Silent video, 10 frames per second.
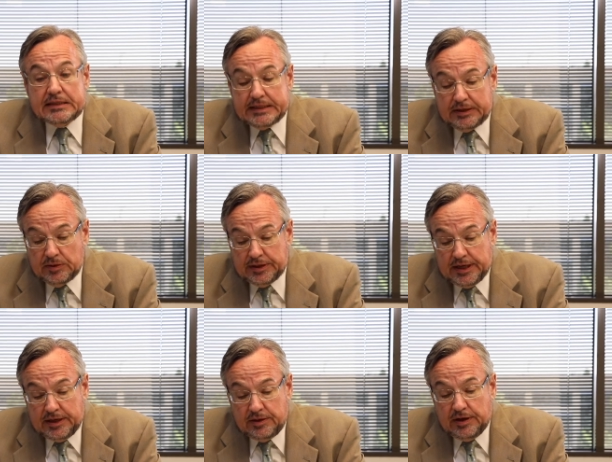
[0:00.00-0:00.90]

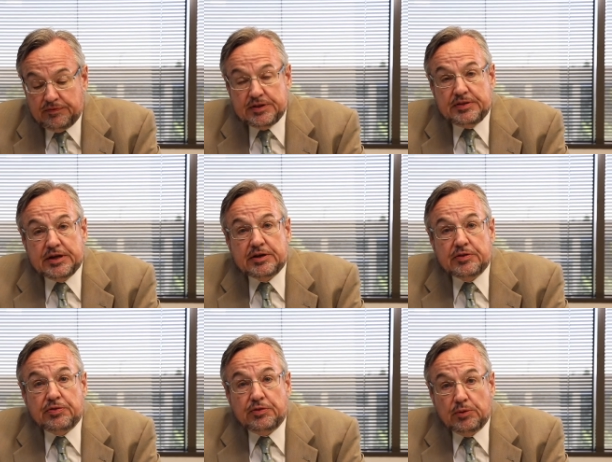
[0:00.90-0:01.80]
clearly. You have to
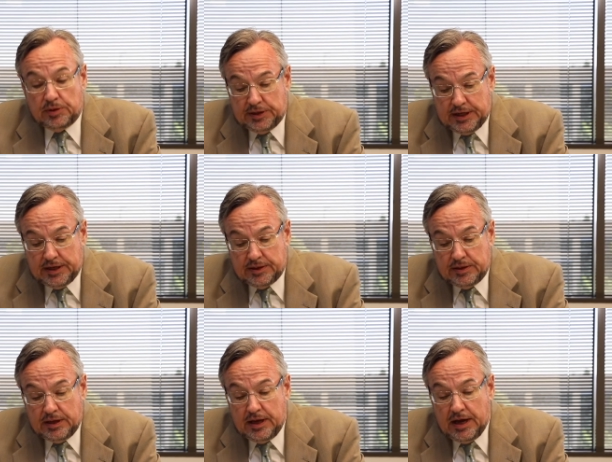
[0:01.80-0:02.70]
think thoroughly.
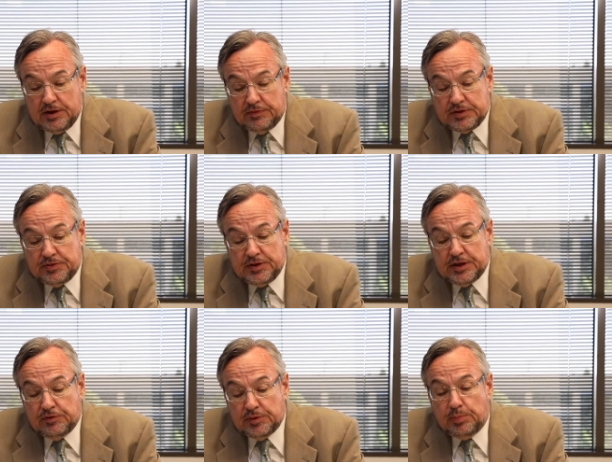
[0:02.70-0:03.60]
And you have to
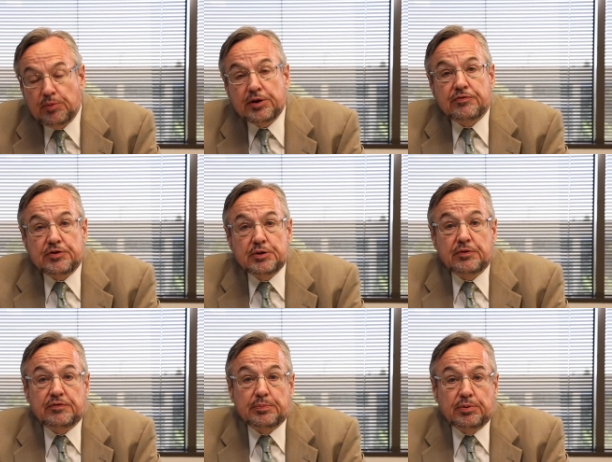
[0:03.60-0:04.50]
think from the point of
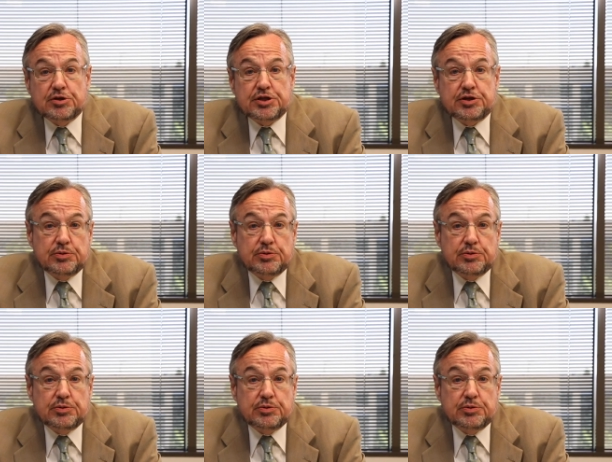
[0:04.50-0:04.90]
view of the person